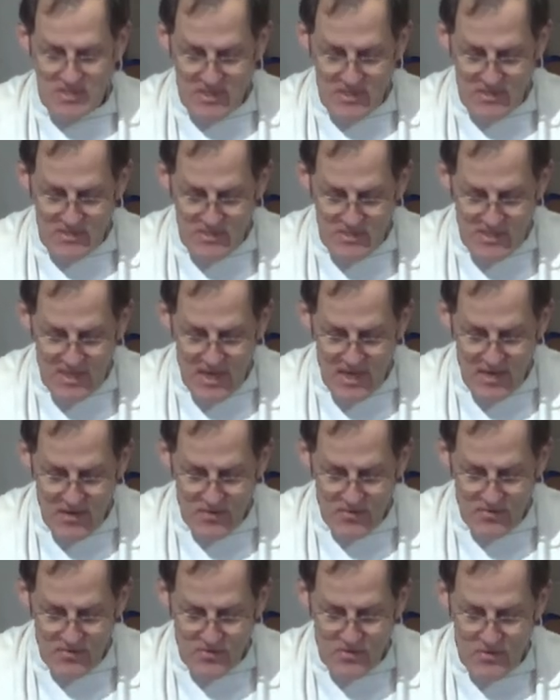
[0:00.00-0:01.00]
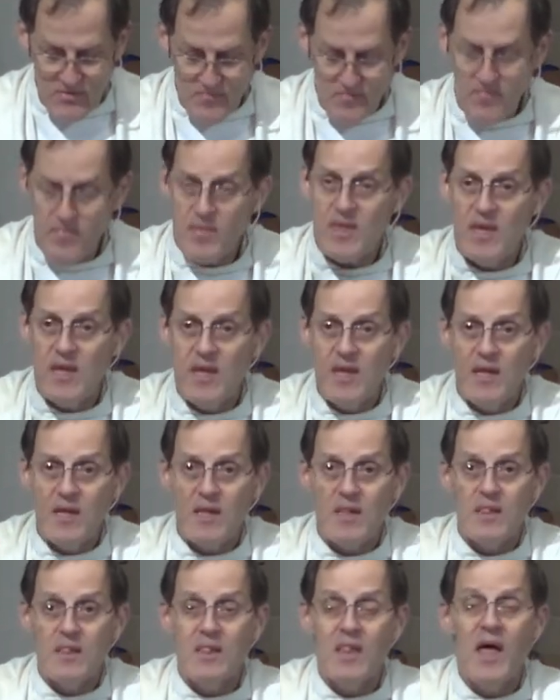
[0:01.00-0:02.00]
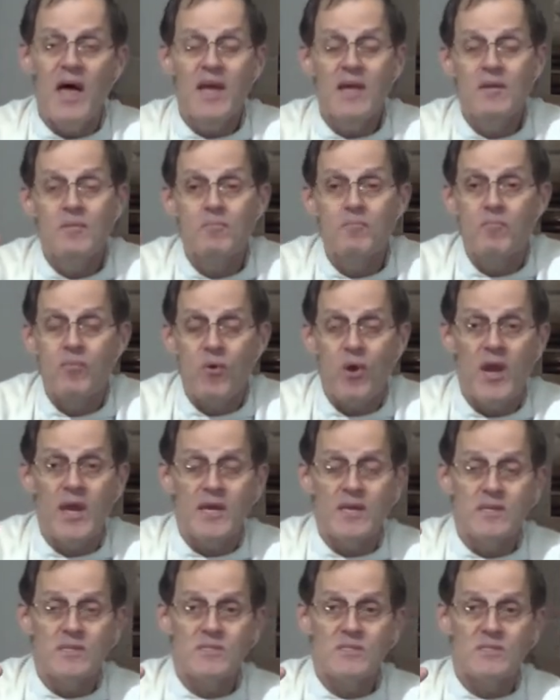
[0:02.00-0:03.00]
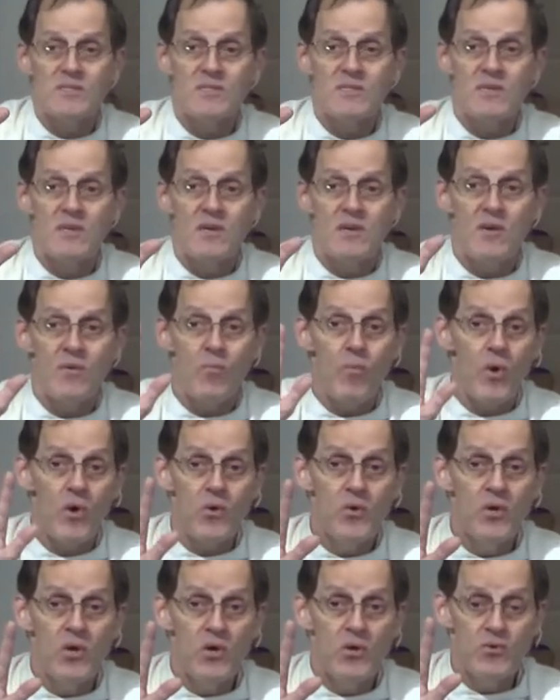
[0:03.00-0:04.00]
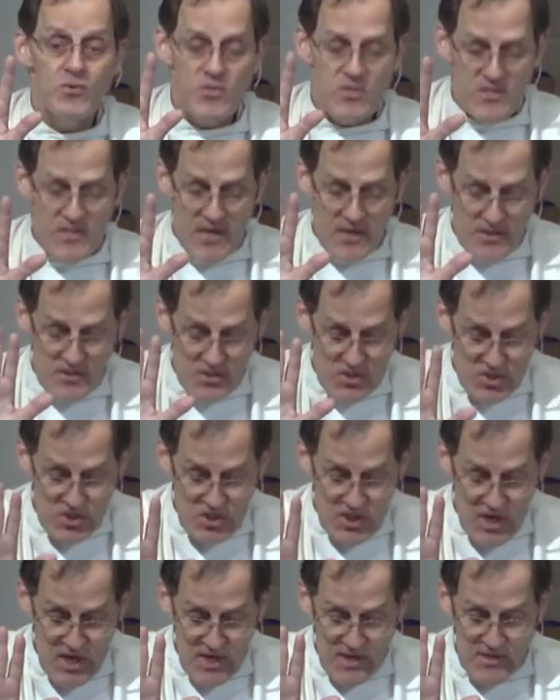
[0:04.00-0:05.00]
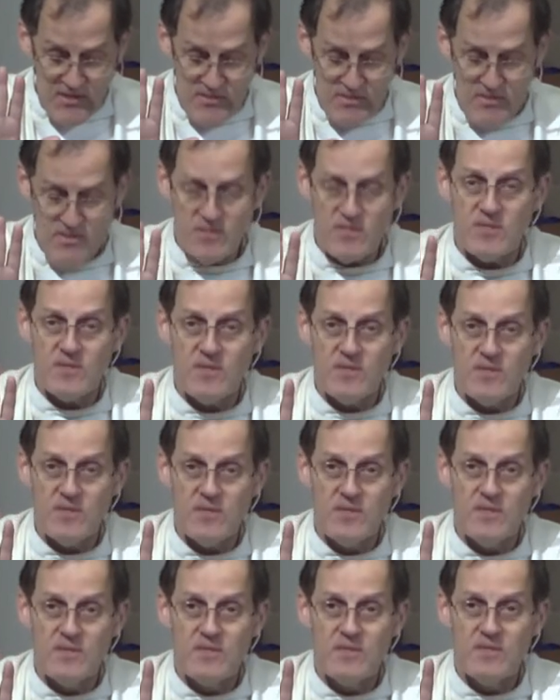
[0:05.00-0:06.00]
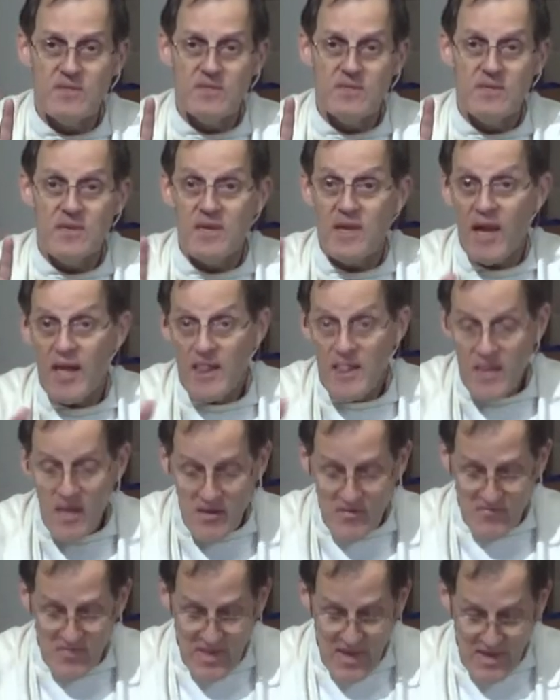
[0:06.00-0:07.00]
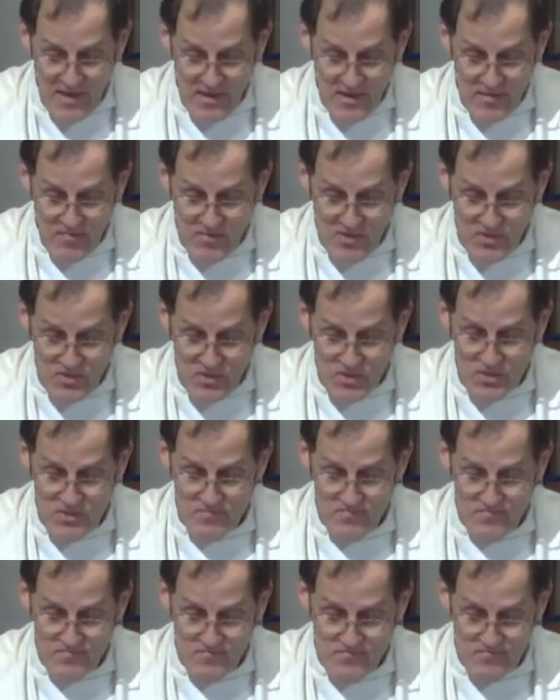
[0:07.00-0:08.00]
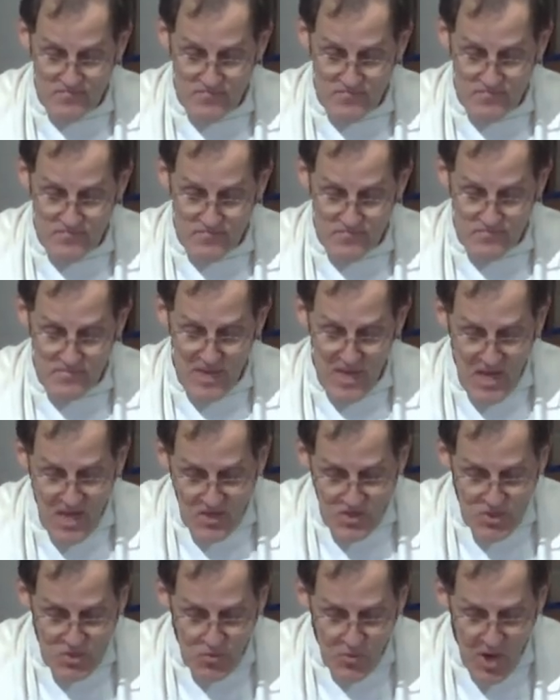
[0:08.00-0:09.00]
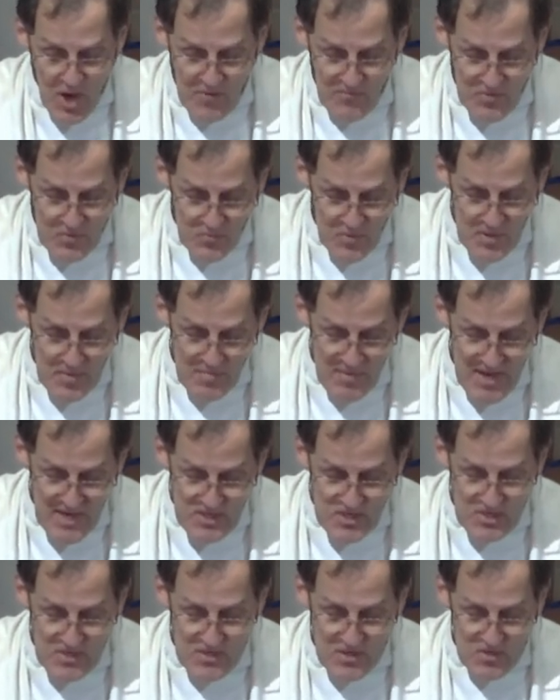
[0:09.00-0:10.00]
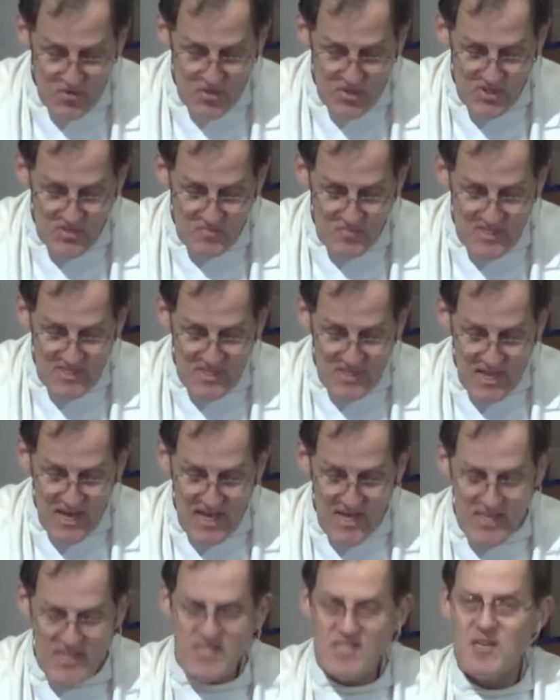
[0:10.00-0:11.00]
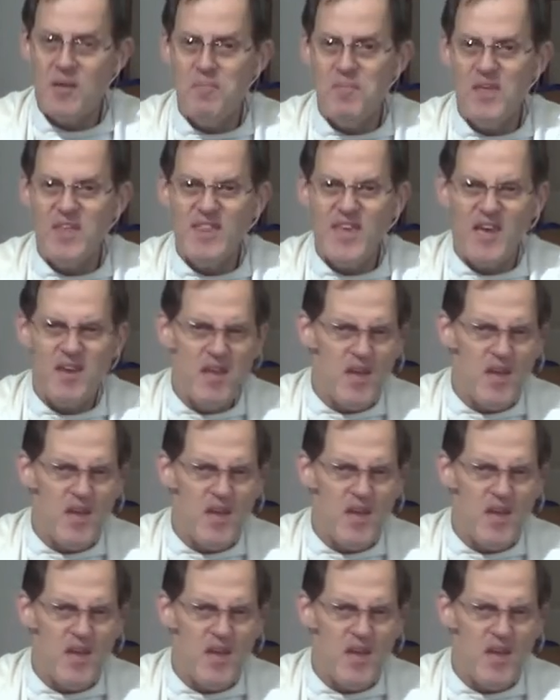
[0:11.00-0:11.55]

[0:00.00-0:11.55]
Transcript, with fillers: is titled Light Breaks Where No Sun Shines. And I love that image. Too often we imagine the Christmas light as something that